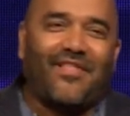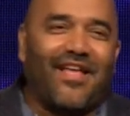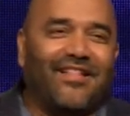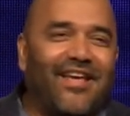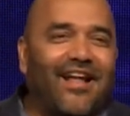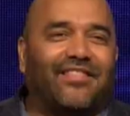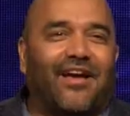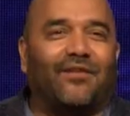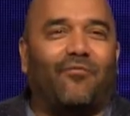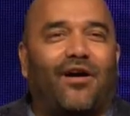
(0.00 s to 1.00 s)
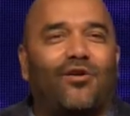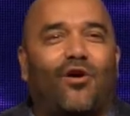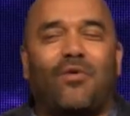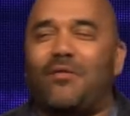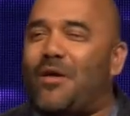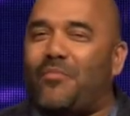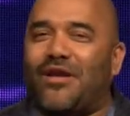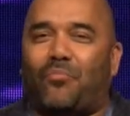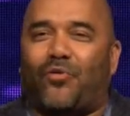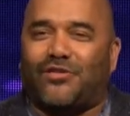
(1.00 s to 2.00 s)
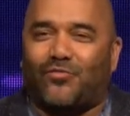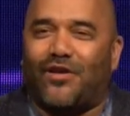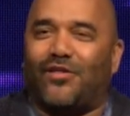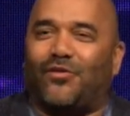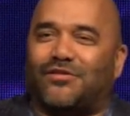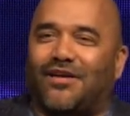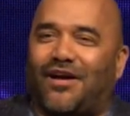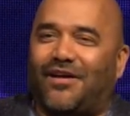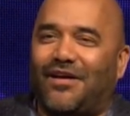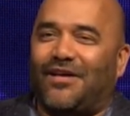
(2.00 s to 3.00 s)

And then I thought, well, no, maybe I better preach one of those uh,